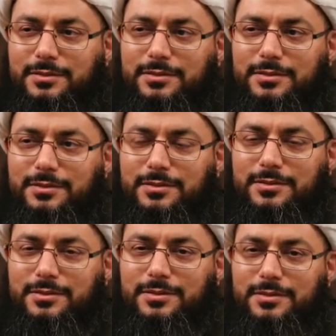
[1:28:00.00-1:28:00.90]

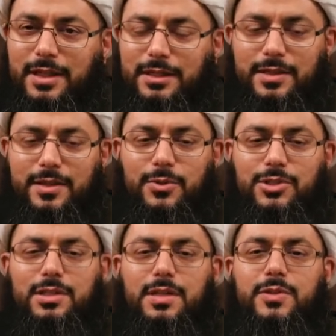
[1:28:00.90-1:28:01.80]
are under the illusion
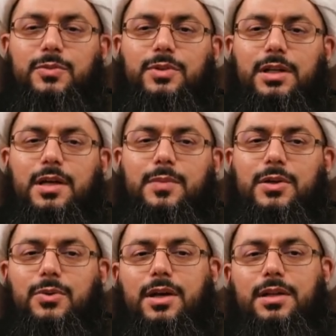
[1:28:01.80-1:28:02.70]
later when we find this
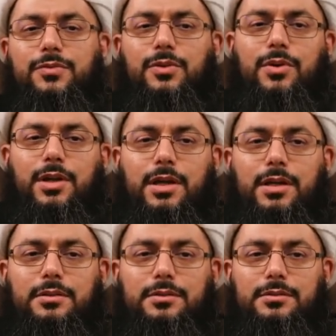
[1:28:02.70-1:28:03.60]
narration that is
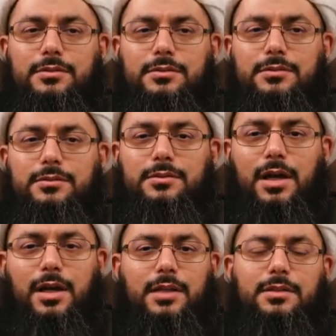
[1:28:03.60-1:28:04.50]
authentic. But then